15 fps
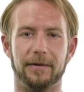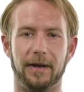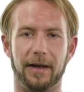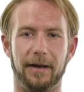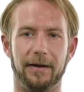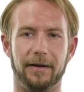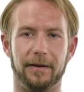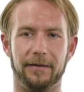
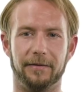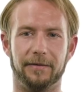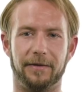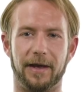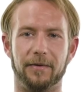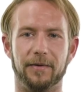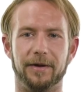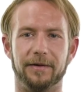And
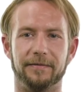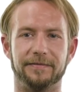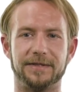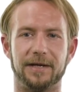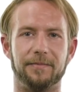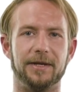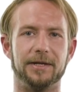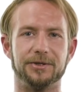they would have
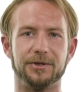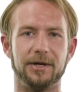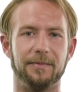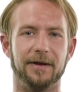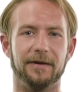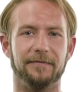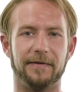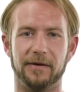sent me to
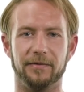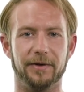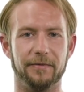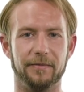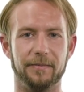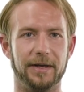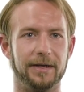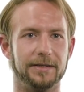treatment if I would have
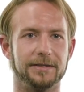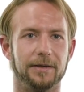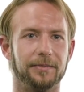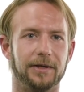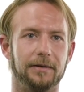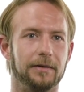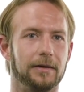admitted something.